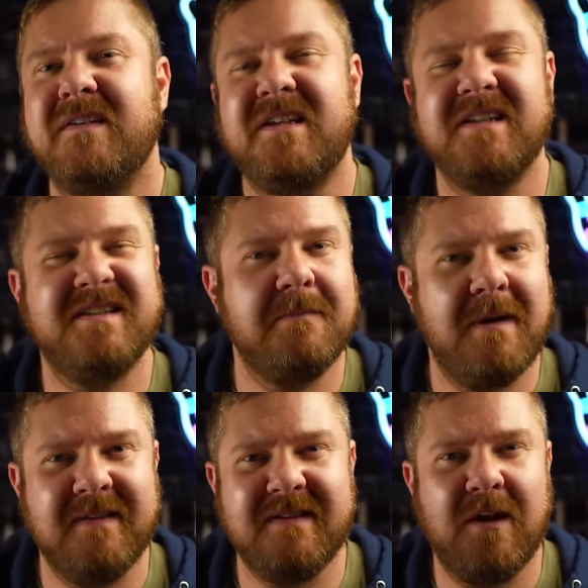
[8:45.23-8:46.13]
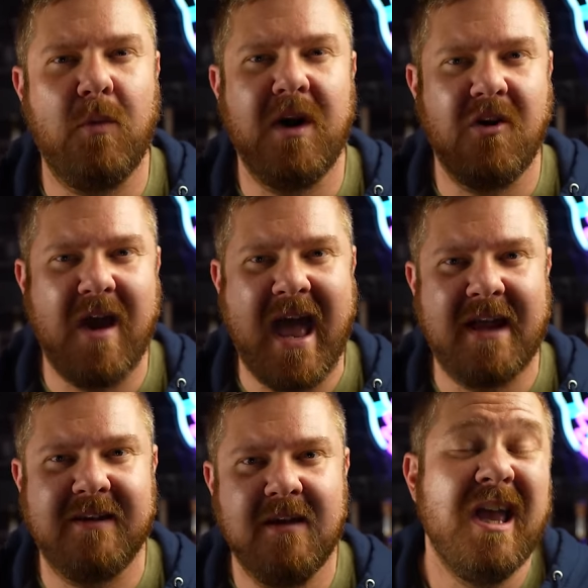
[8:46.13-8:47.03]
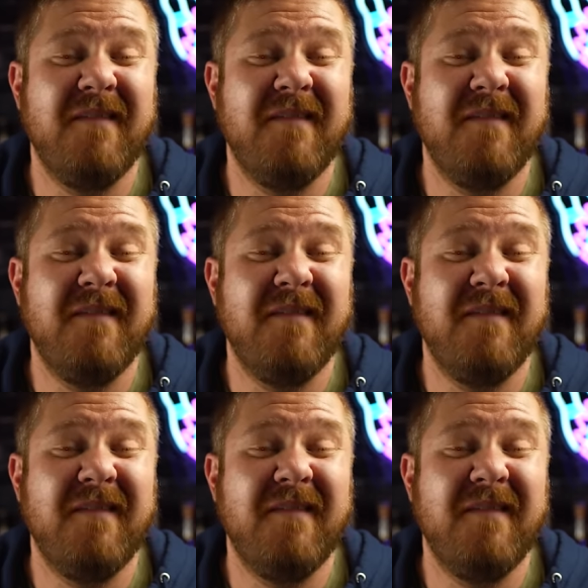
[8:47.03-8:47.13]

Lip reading: it just depends on where you're at.